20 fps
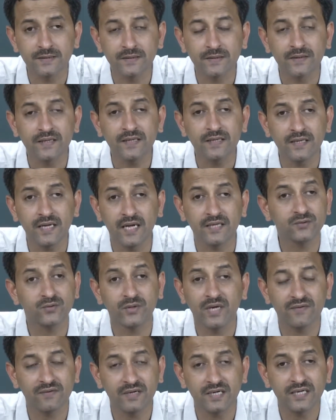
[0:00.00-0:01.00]
okay, as we
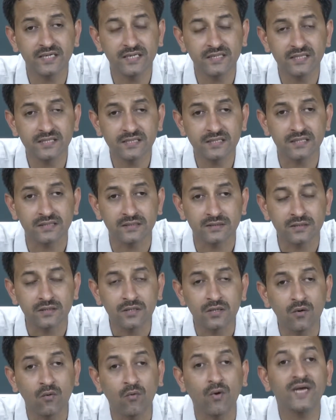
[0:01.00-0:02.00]
have already discussed.
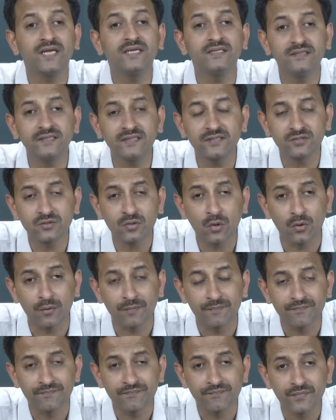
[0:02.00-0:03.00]
Why is it so?